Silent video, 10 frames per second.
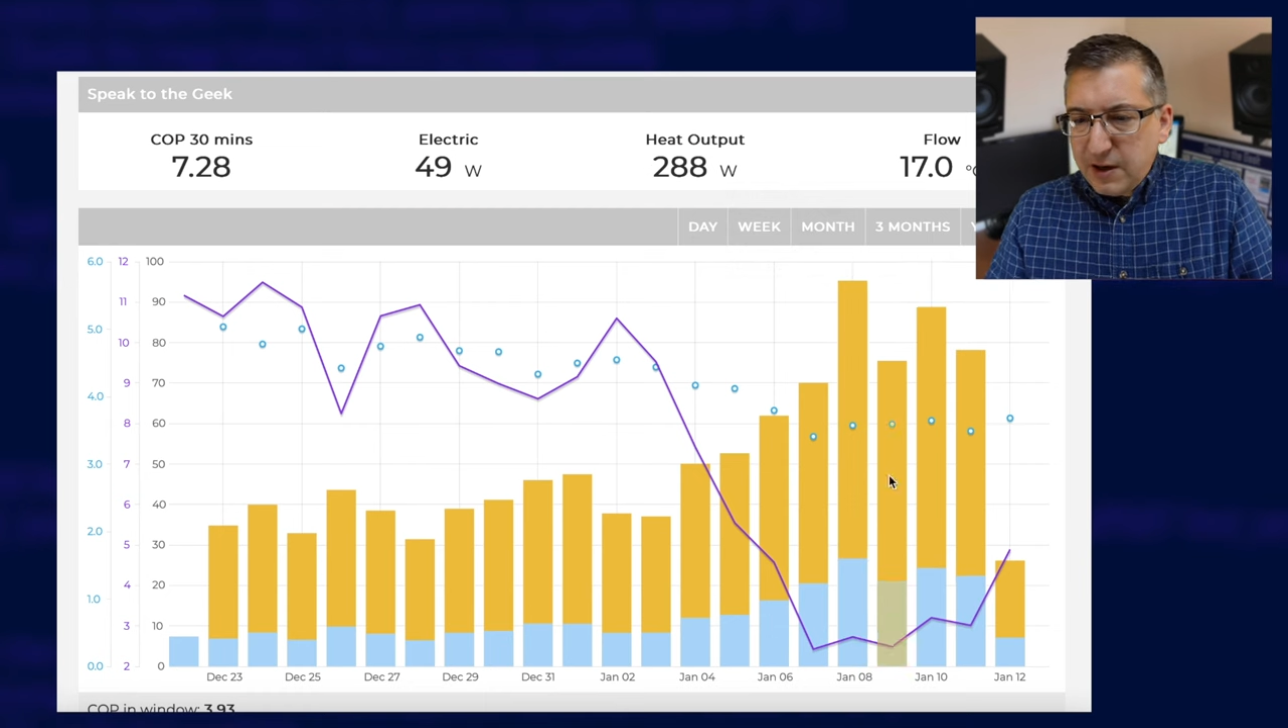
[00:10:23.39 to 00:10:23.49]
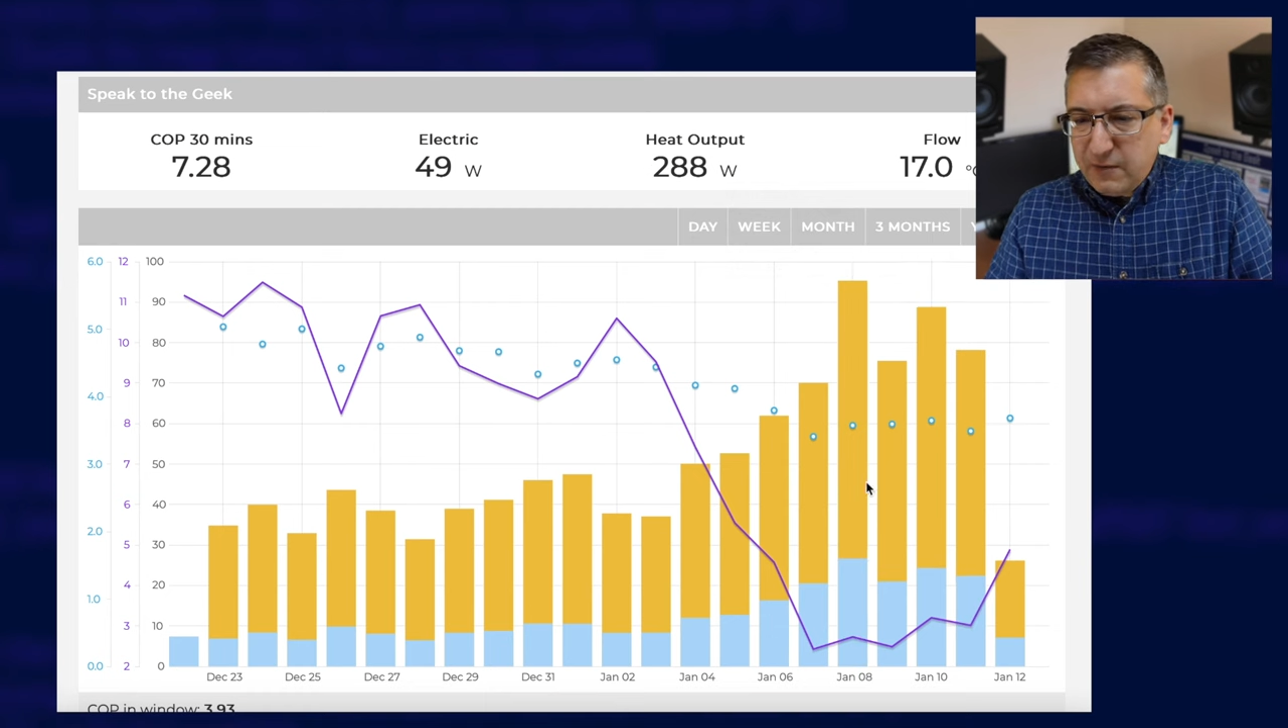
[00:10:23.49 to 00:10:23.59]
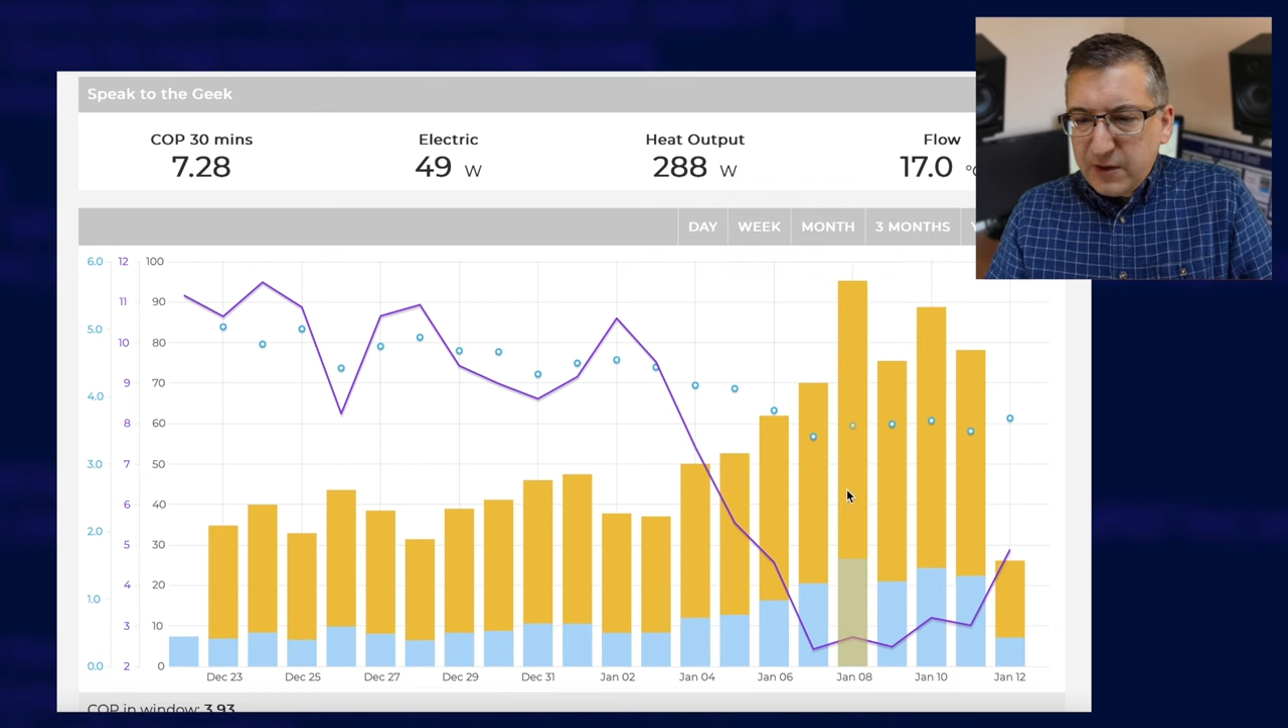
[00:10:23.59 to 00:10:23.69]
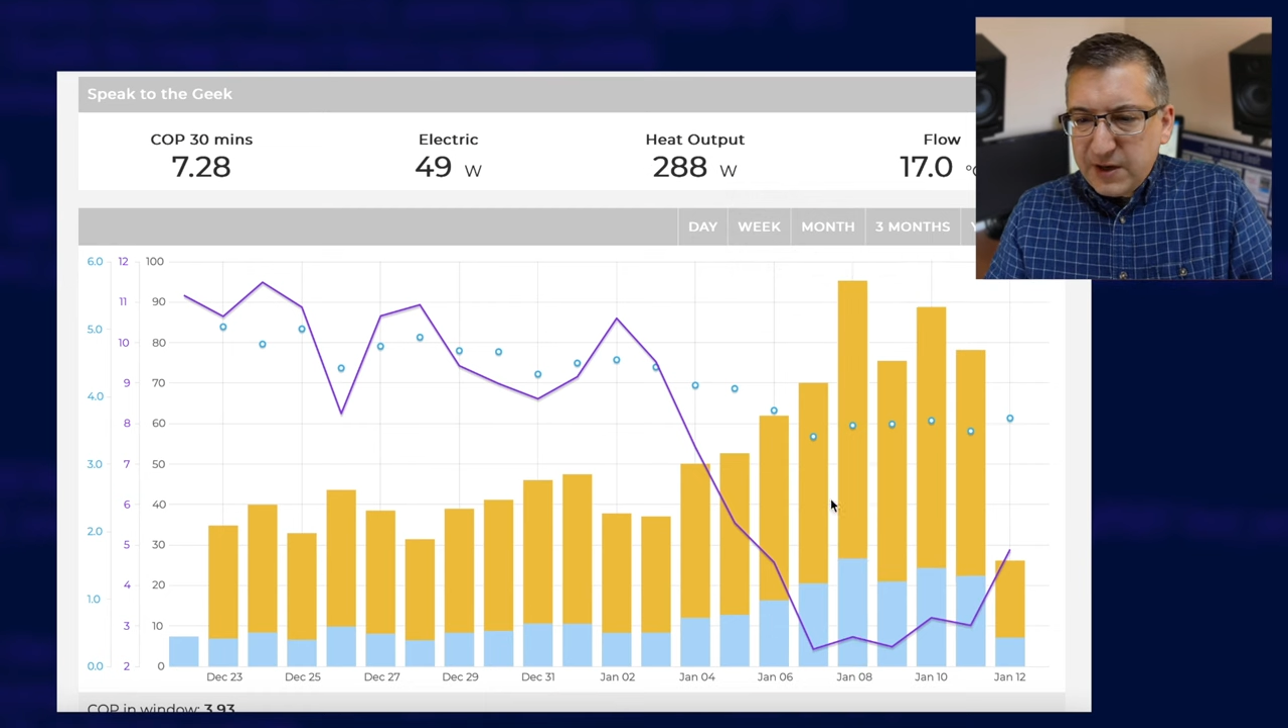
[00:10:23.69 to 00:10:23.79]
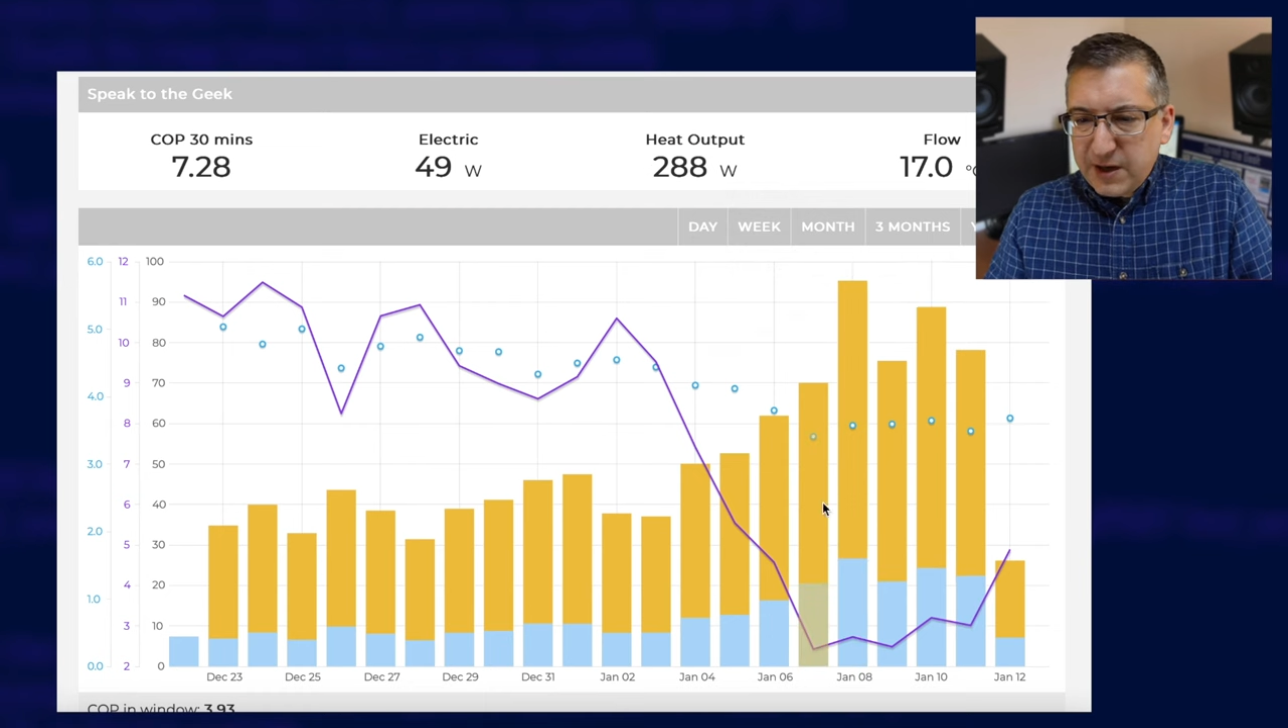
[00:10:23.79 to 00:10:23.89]

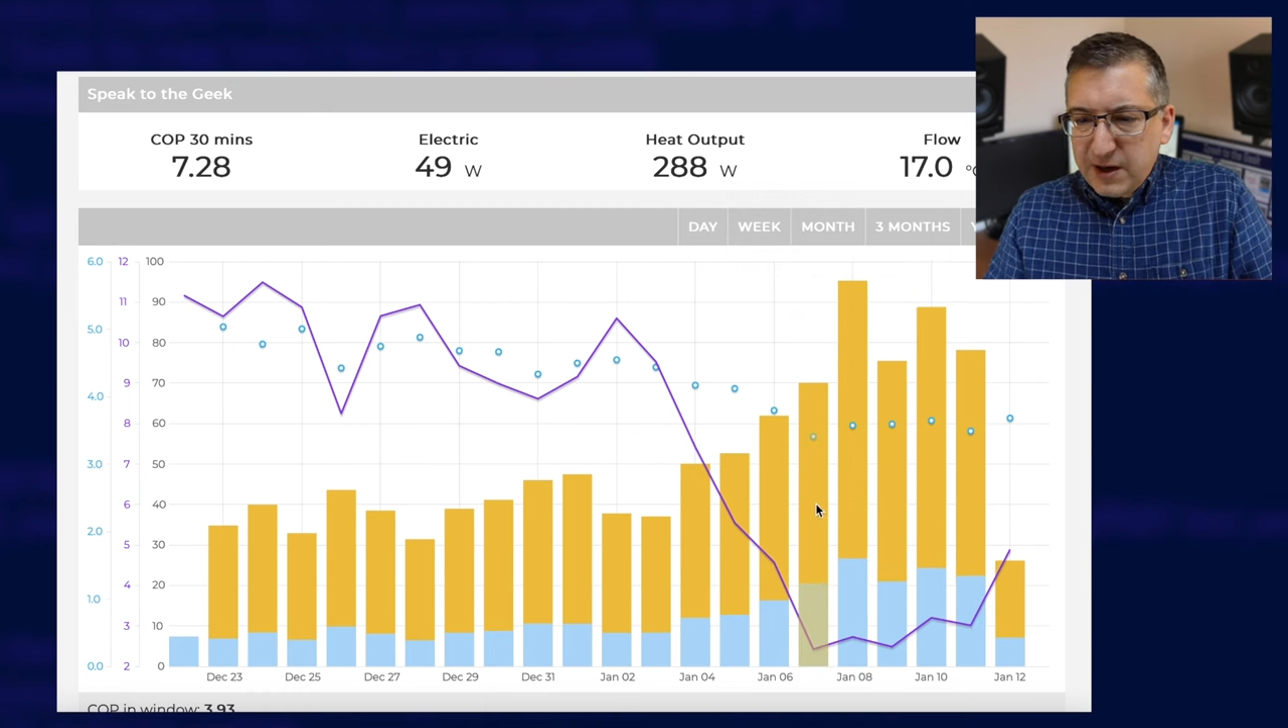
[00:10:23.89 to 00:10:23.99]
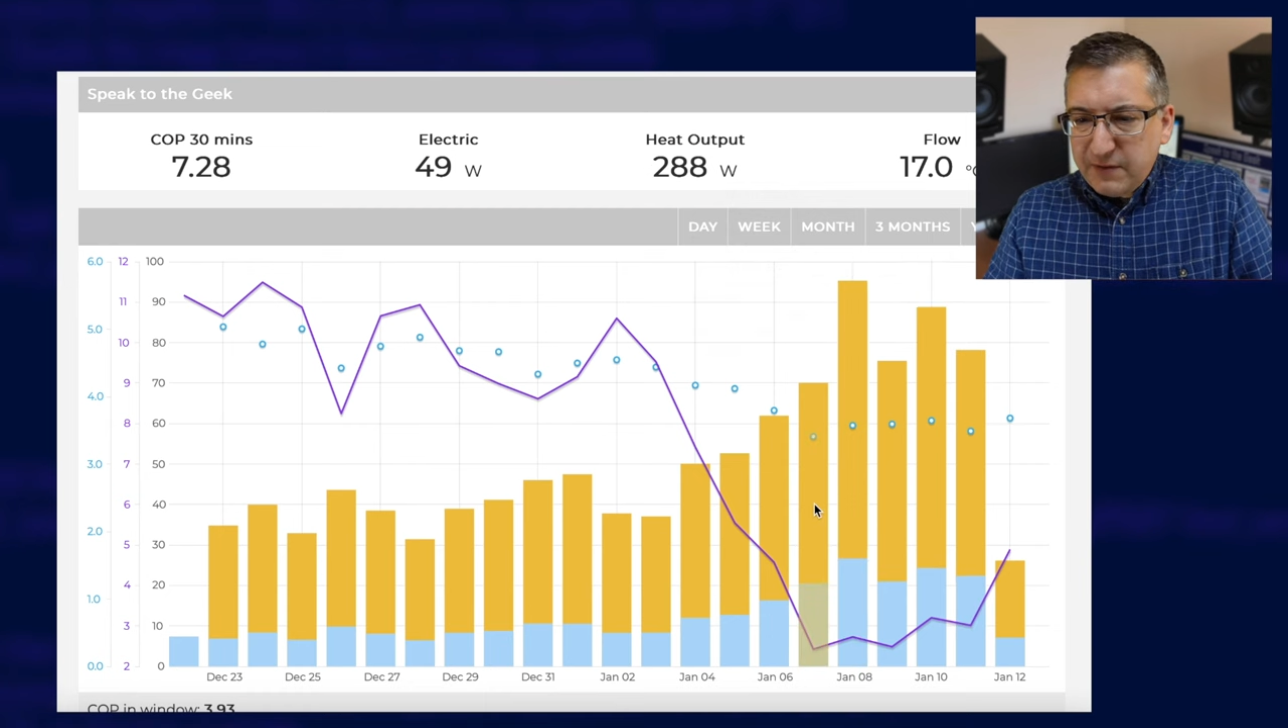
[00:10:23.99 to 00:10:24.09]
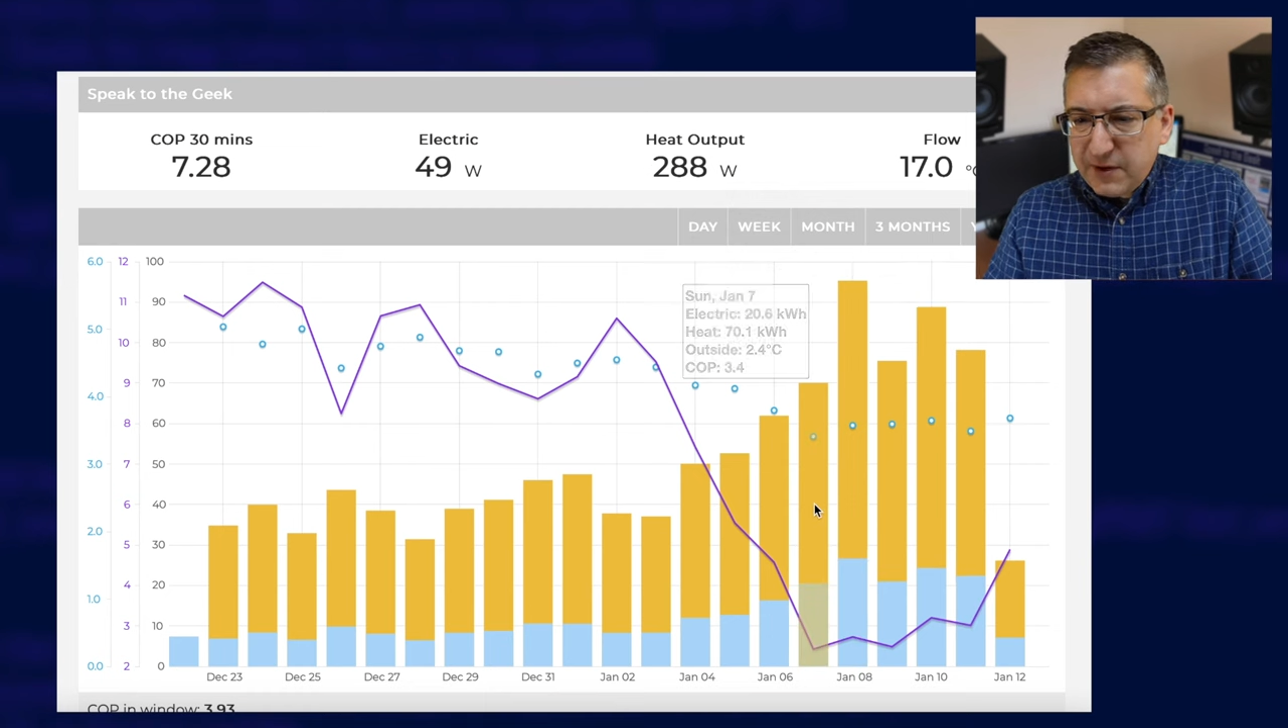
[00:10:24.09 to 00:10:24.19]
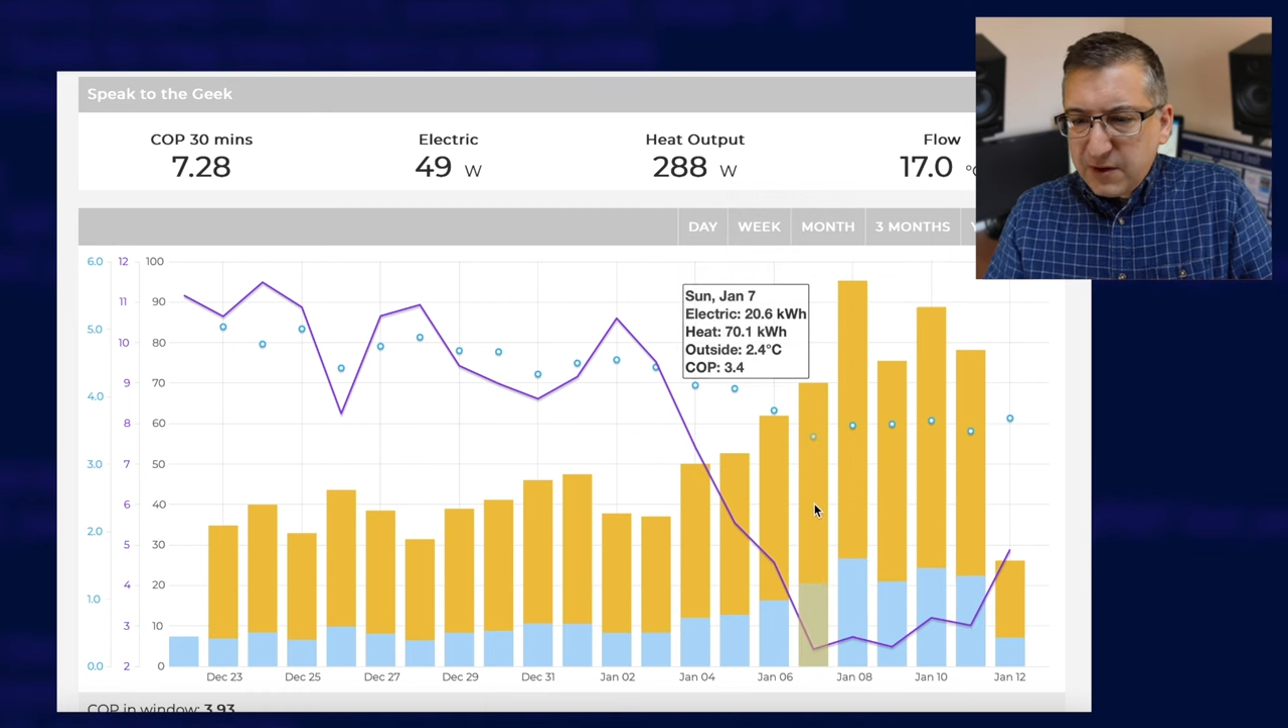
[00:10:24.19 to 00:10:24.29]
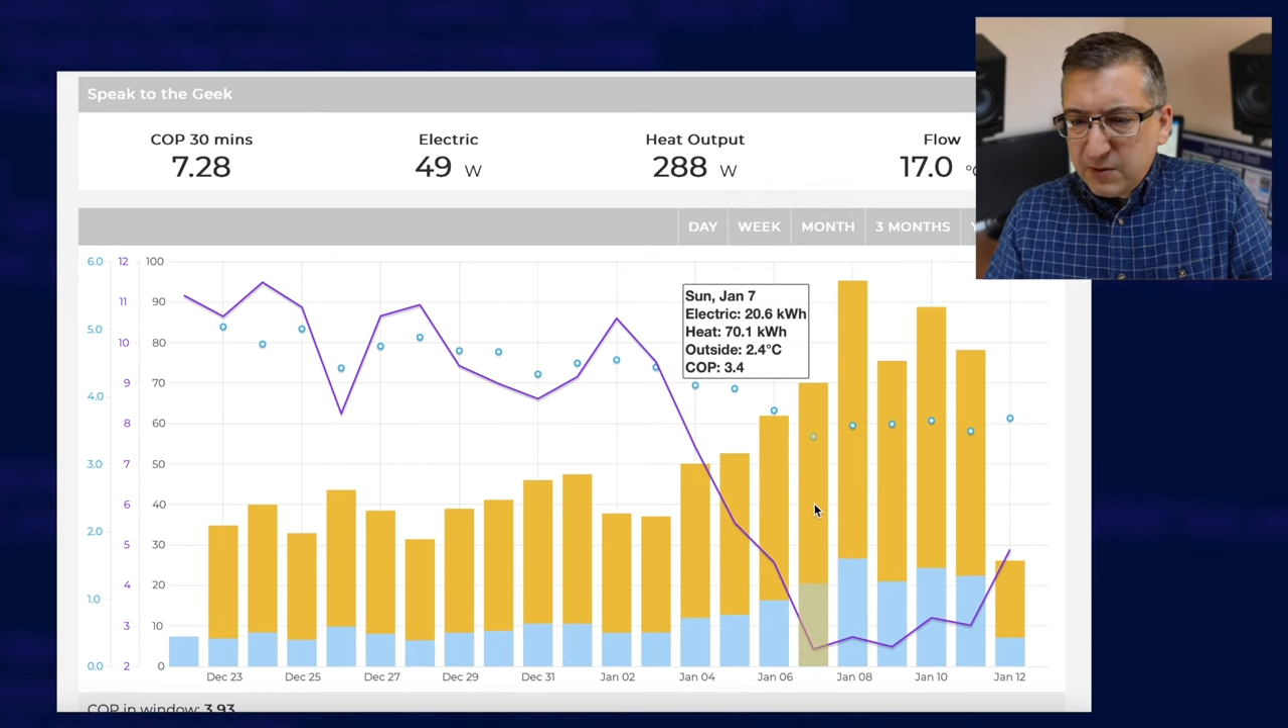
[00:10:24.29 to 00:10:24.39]
If we
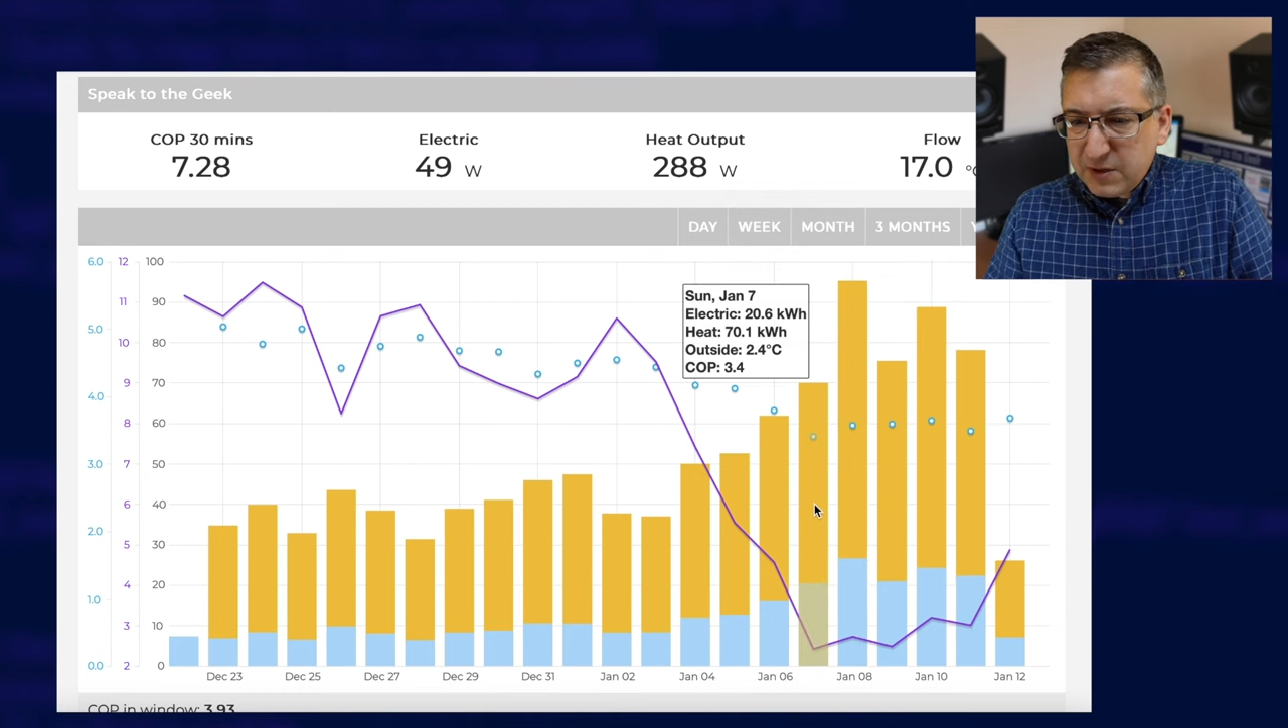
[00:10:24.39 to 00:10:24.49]
dive into